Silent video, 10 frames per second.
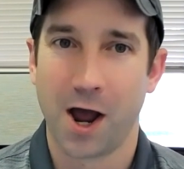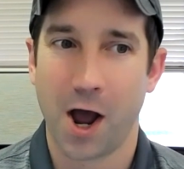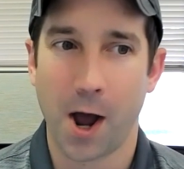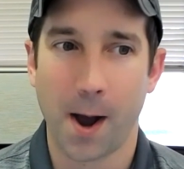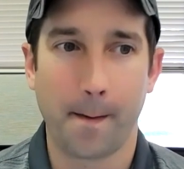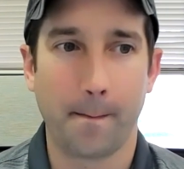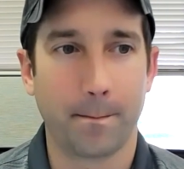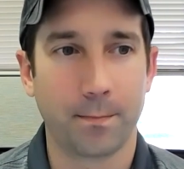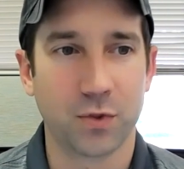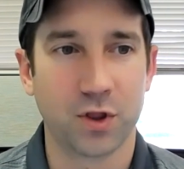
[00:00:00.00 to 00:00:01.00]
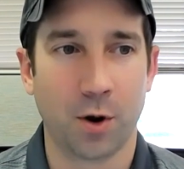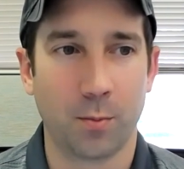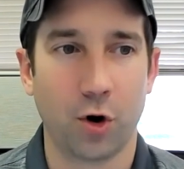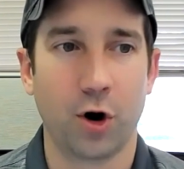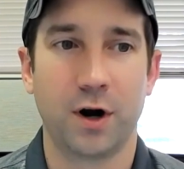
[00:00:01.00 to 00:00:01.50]

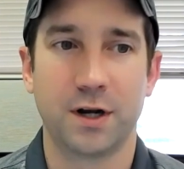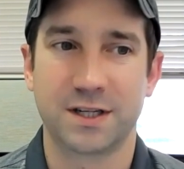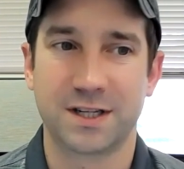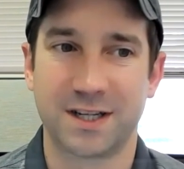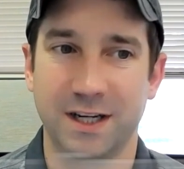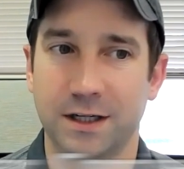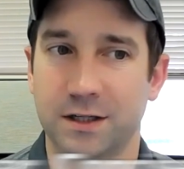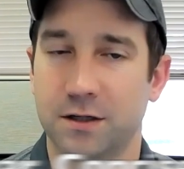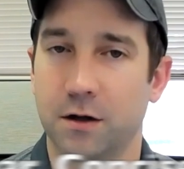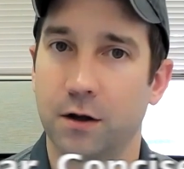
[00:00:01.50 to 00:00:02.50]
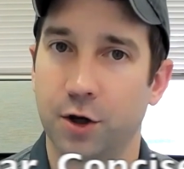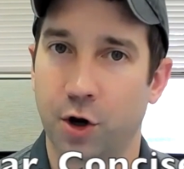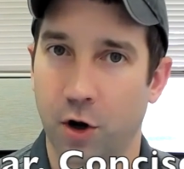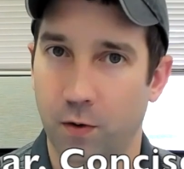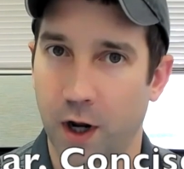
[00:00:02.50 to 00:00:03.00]
Number six, you're
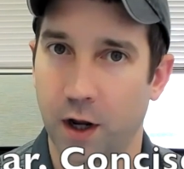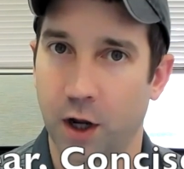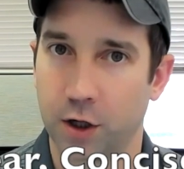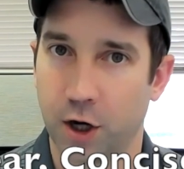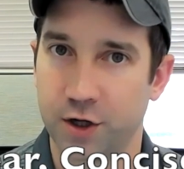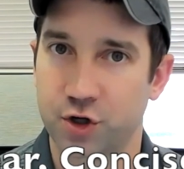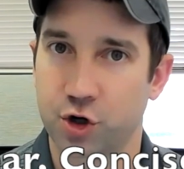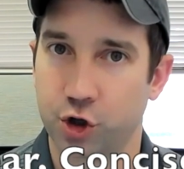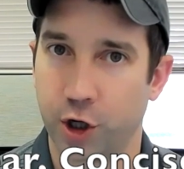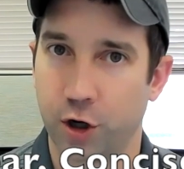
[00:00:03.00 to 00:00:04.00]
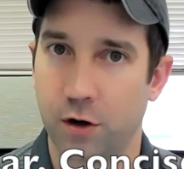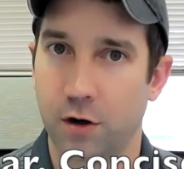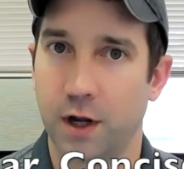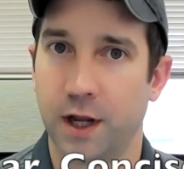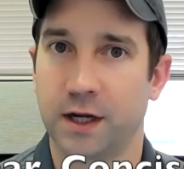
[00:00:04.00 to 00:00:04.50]
going to write a nice, clear,
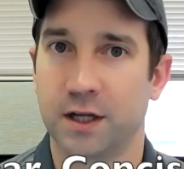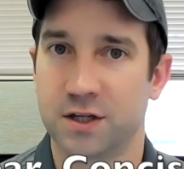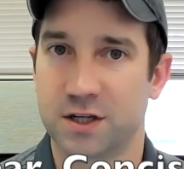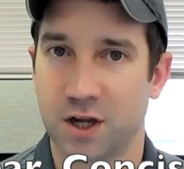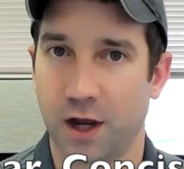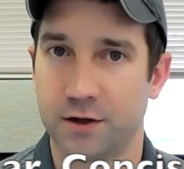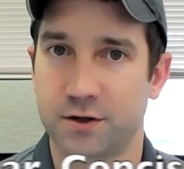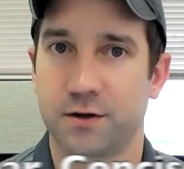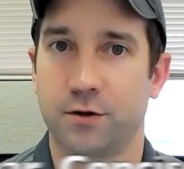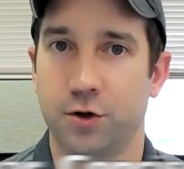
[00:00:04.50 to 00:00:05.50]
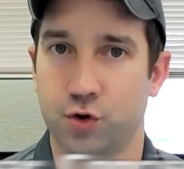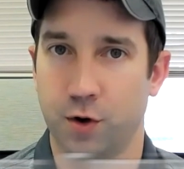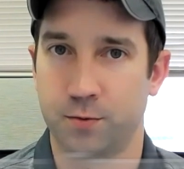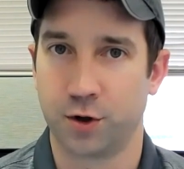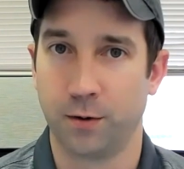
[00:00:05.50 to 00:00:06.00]
and concise
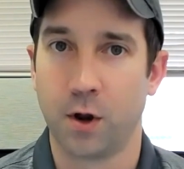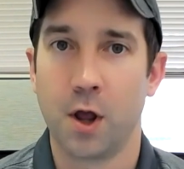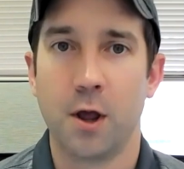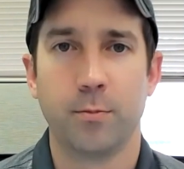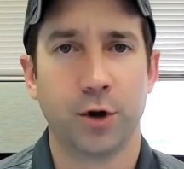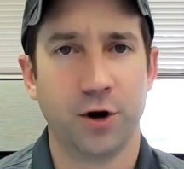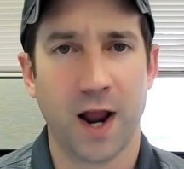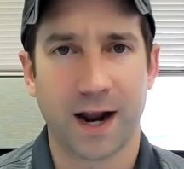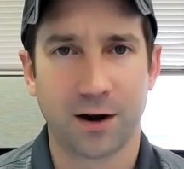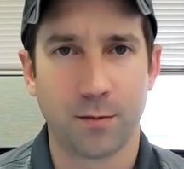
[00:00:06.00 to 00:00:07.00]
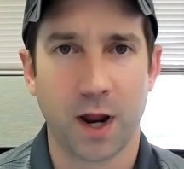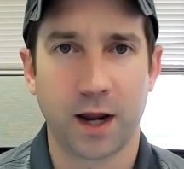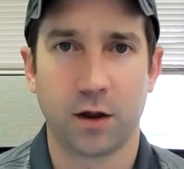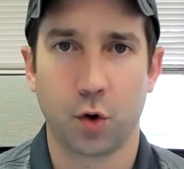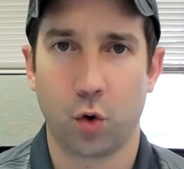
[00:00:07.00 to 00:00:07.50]
description, but you're not going to
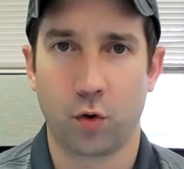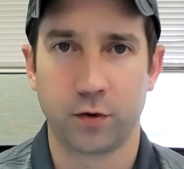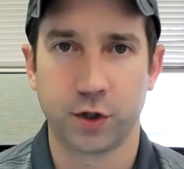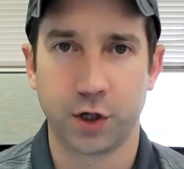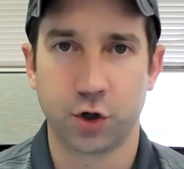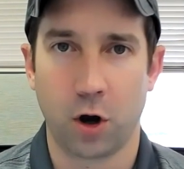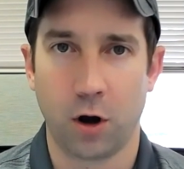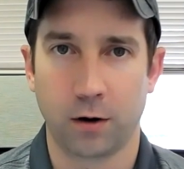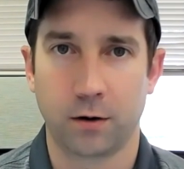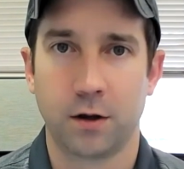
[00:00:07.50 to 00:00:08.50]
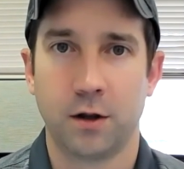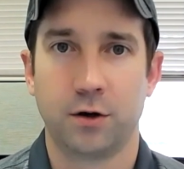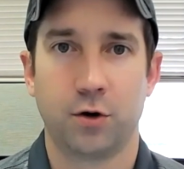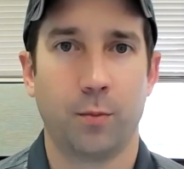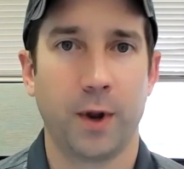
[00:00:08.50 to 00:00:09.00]
make it overly long.
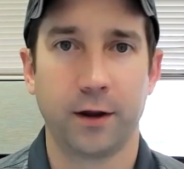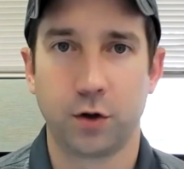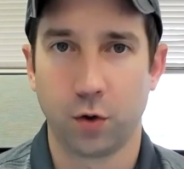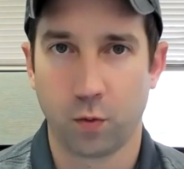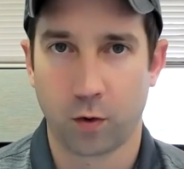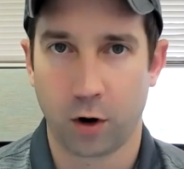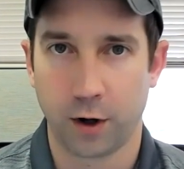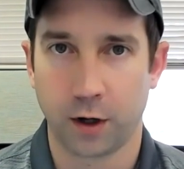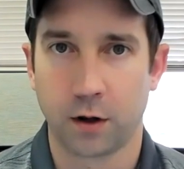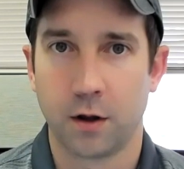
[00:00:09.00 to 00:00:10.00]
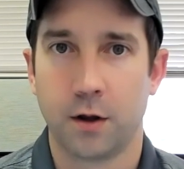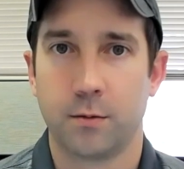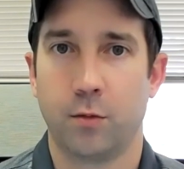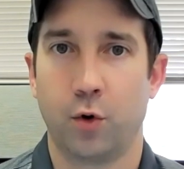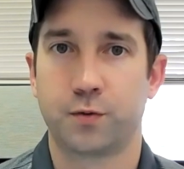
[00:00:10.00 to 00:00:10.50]
Don't make it too wordy.
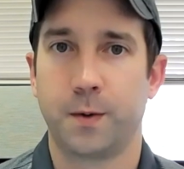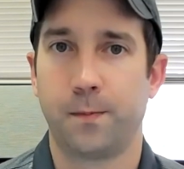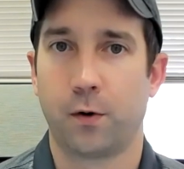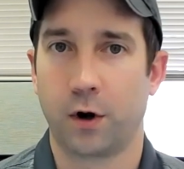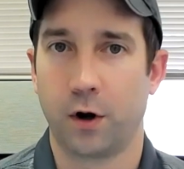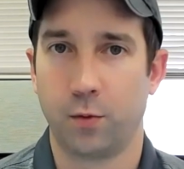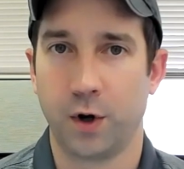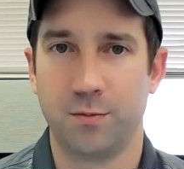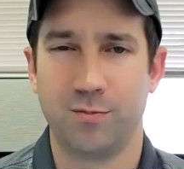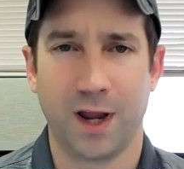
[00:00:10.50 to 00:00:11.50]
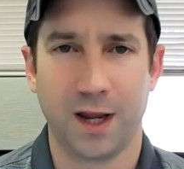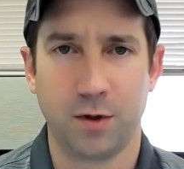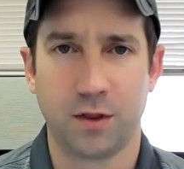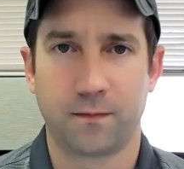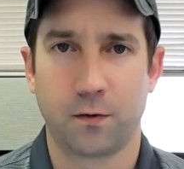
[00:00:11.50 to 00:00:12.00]
Most people are going to read maybe
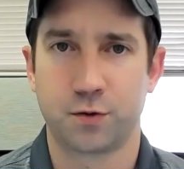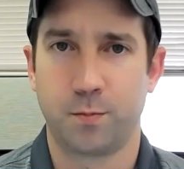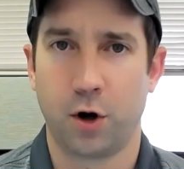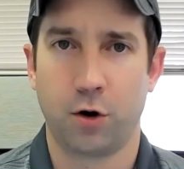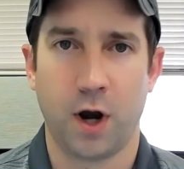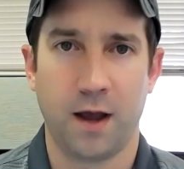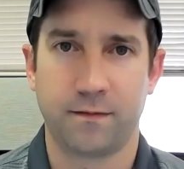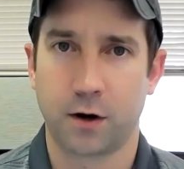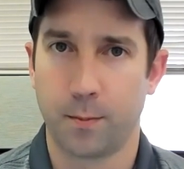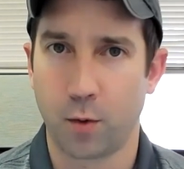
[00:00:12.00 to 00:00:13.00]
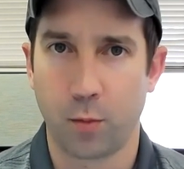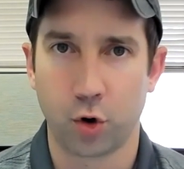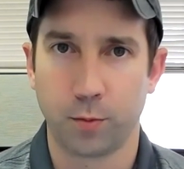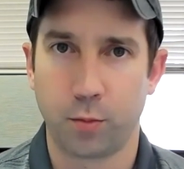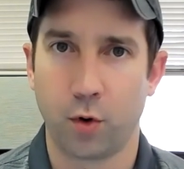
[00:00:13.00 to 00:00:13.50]
the first paragraph, a couple
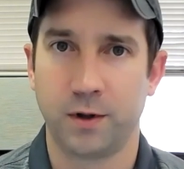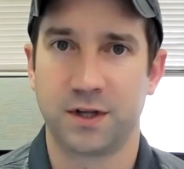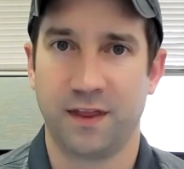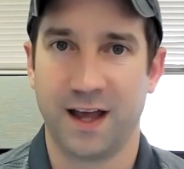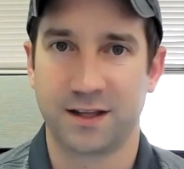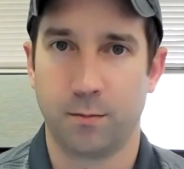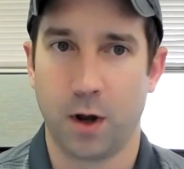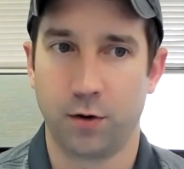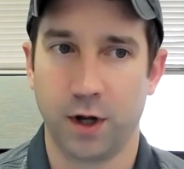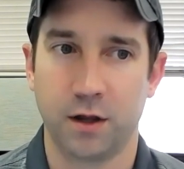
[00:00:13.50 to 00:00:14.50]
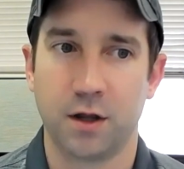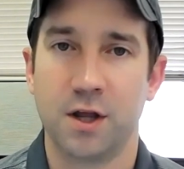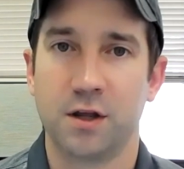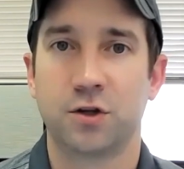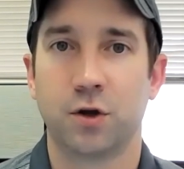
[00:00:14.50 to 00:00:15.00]
bullet points, and that's about it.
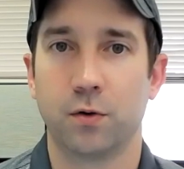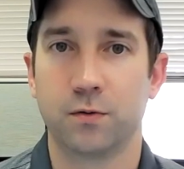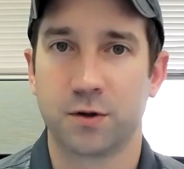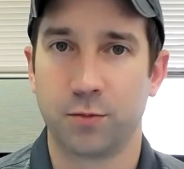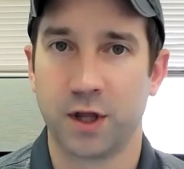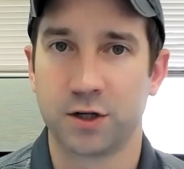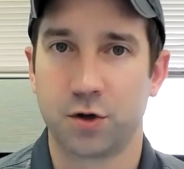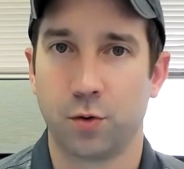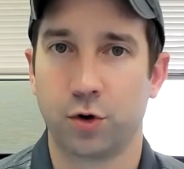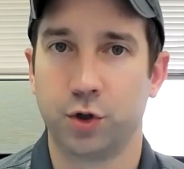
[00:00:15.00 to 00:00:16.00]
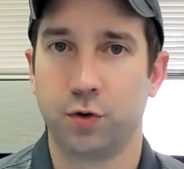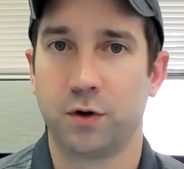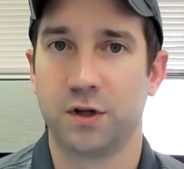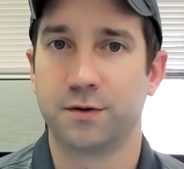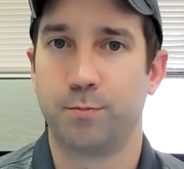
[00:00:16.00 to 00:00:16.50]
So some things to include
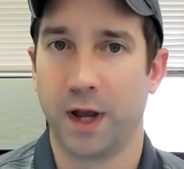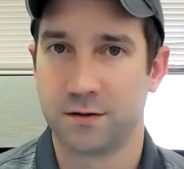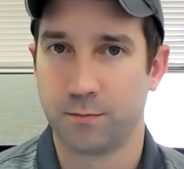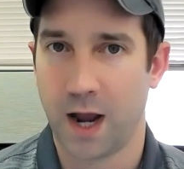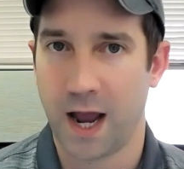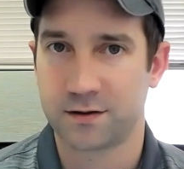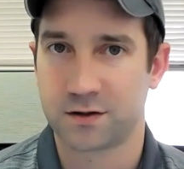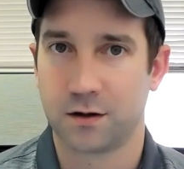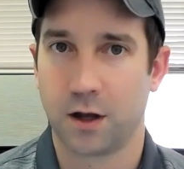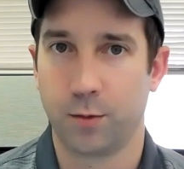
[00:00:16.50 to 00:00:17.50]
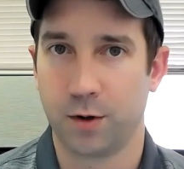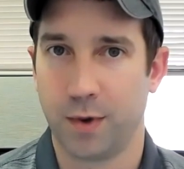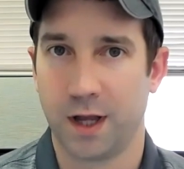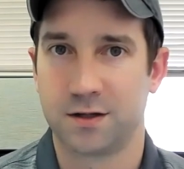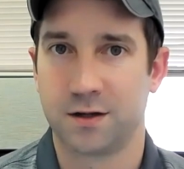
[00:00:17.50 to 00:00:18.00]
is beds and baths. How many
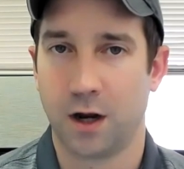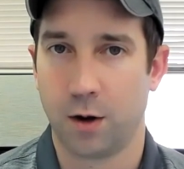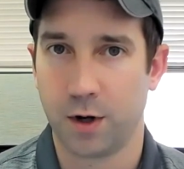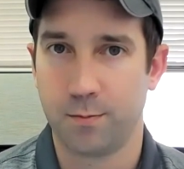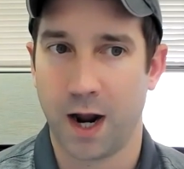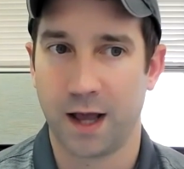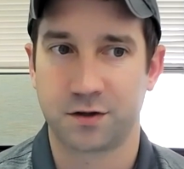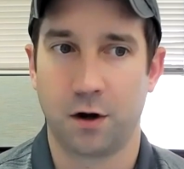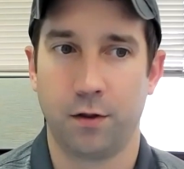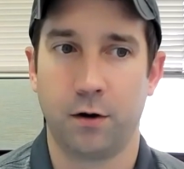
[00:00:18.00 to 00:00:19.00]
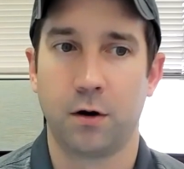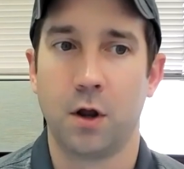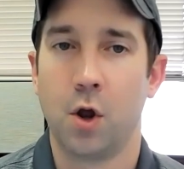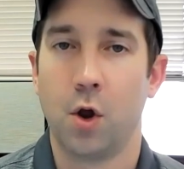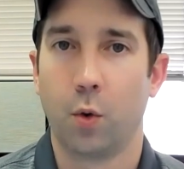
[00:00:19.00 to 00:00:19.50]
beds and how many baths are there?
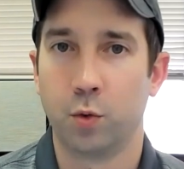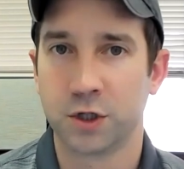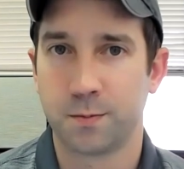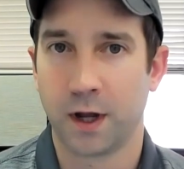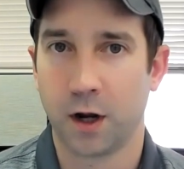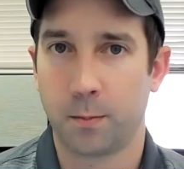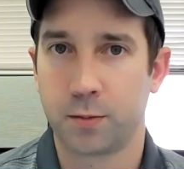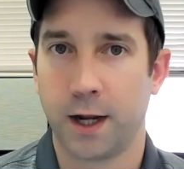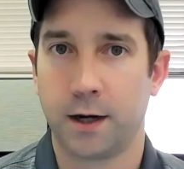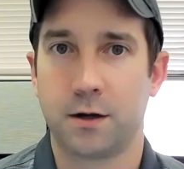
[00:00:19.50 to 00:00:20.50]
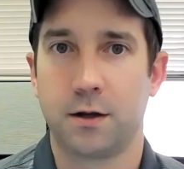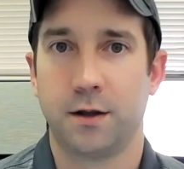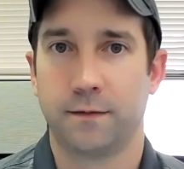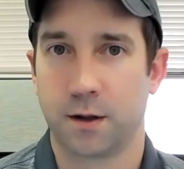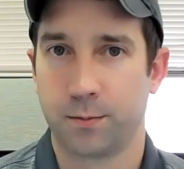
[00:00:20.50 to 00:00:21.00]
What's been updated?
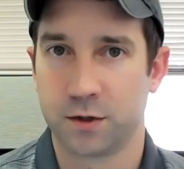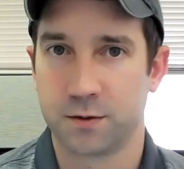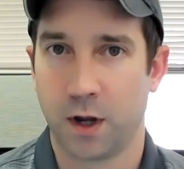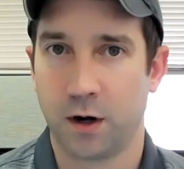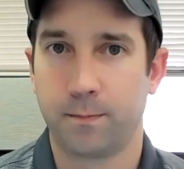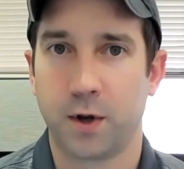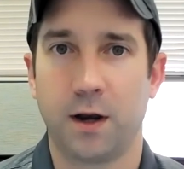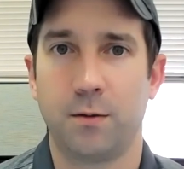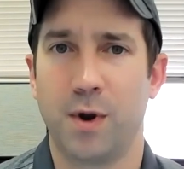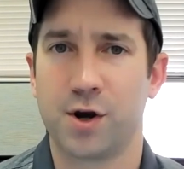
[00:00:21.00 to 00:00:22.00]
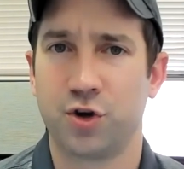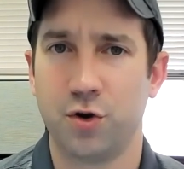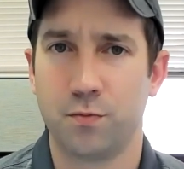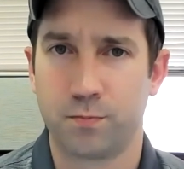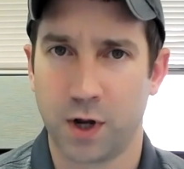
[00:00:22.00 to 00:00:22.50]
If something's been updated, make sure
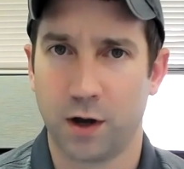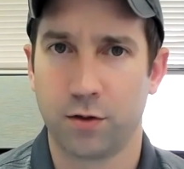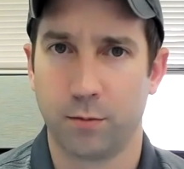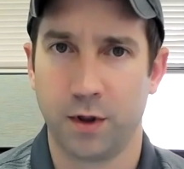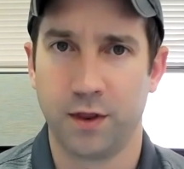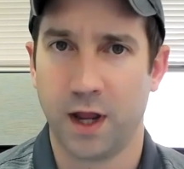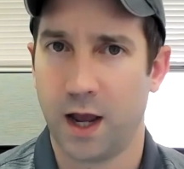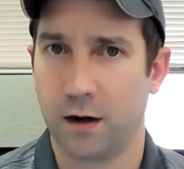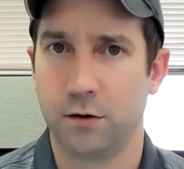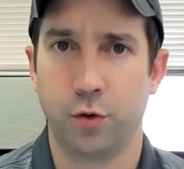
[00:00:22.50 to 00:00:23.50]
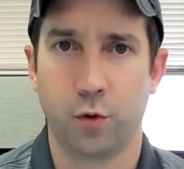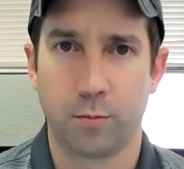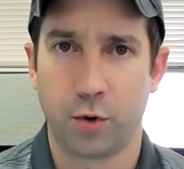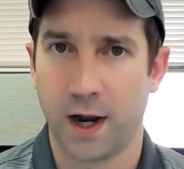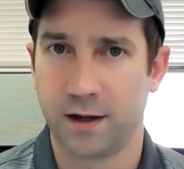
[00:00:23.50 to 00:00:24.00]
you tell them in the ad. Newer
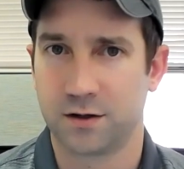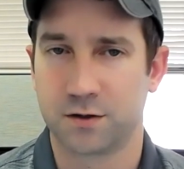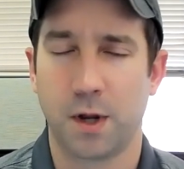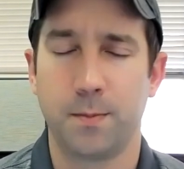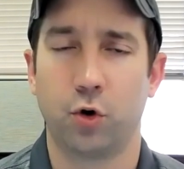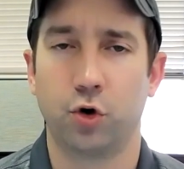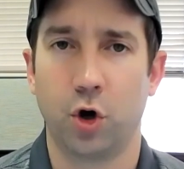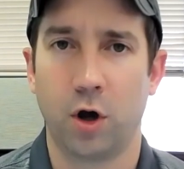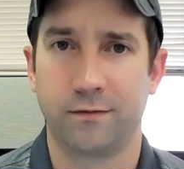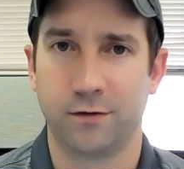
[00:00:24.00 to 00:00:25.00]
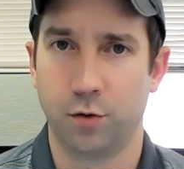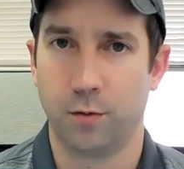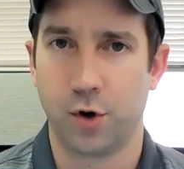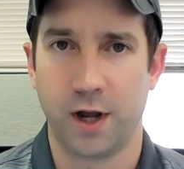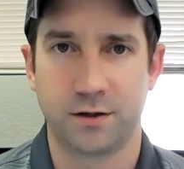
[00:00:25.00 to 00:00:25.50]
appliances. People love new
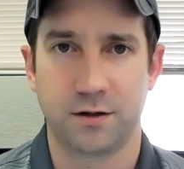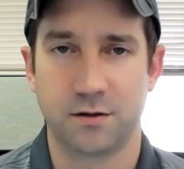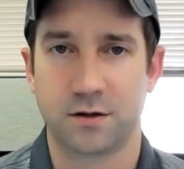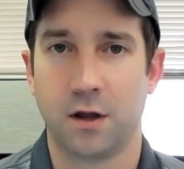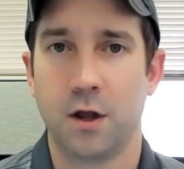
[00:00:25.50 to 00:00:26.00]
appliances.